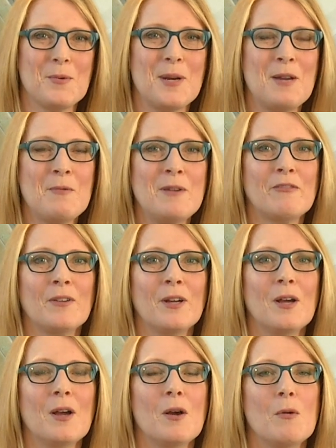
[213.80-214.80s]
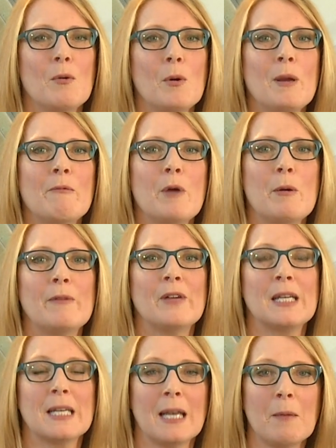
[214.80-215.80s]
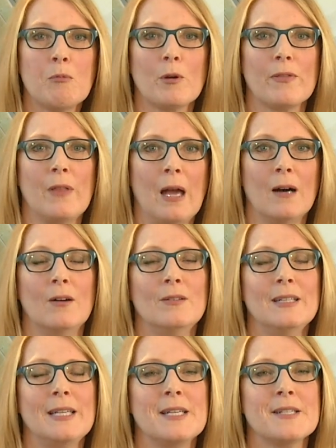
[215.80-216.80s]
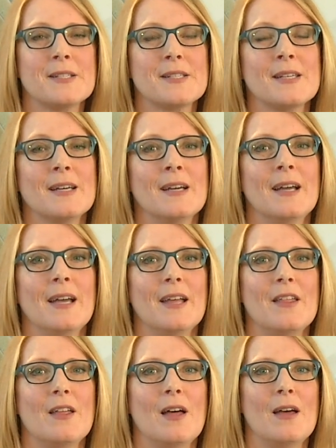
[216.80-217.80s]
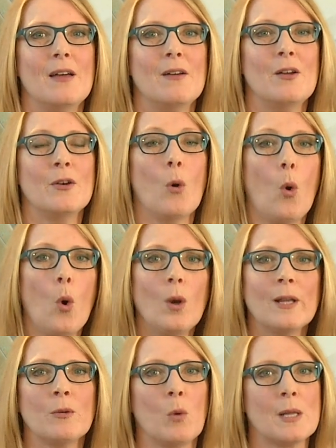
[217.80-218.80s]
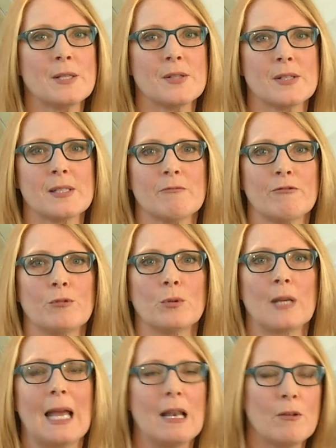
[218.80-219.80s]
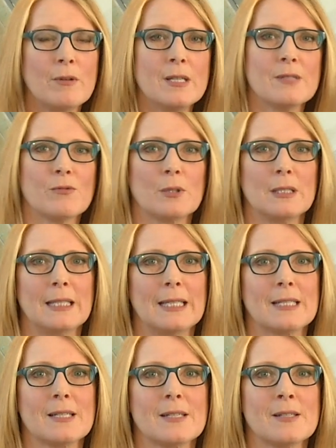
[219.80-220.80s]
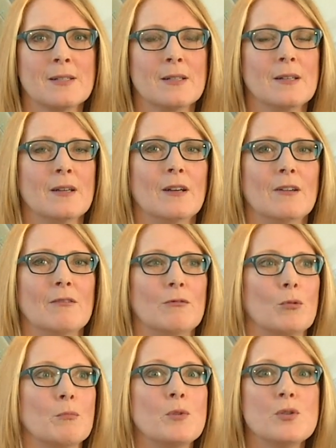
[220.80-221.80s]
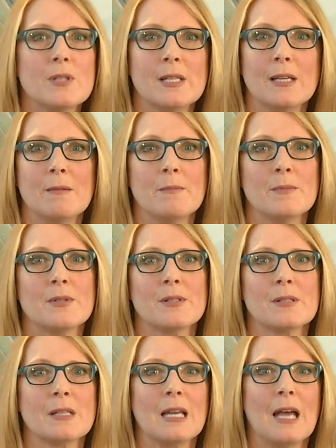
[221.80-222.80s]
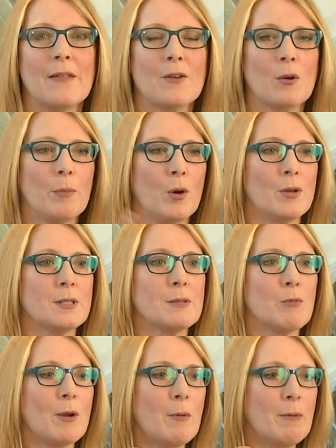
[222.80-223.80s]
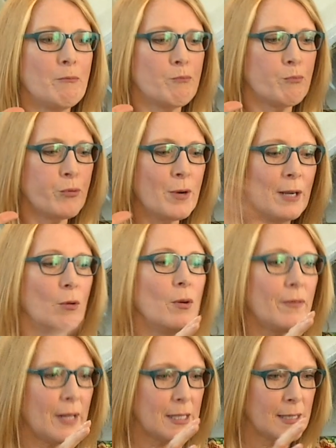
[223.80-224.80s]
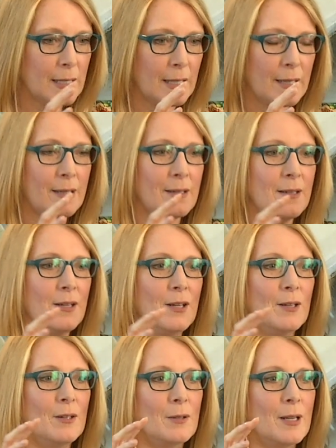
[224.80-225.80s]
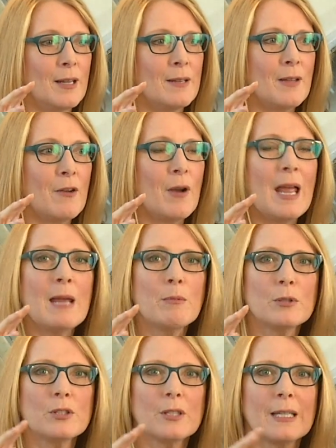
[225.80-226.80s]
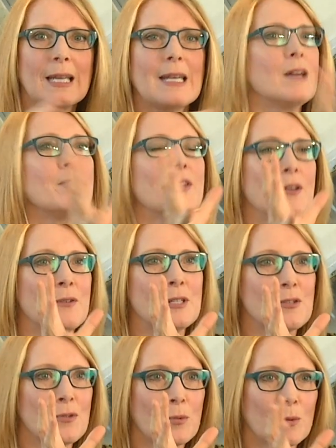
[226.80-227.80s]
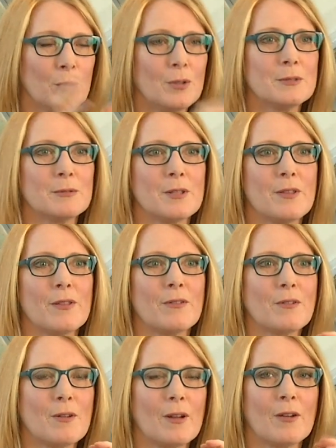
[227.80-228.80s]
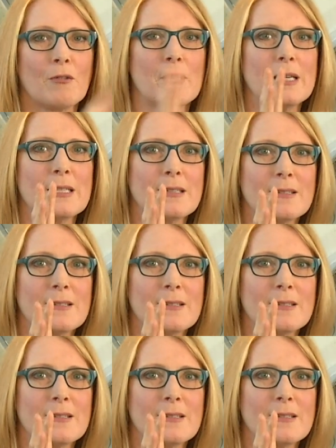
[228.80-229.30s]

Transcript: where we've ended up with now is an all-in-one system for galleries, for collectors, for museums and other components, where we bring all of that together, and they're able to get out there into the world with a great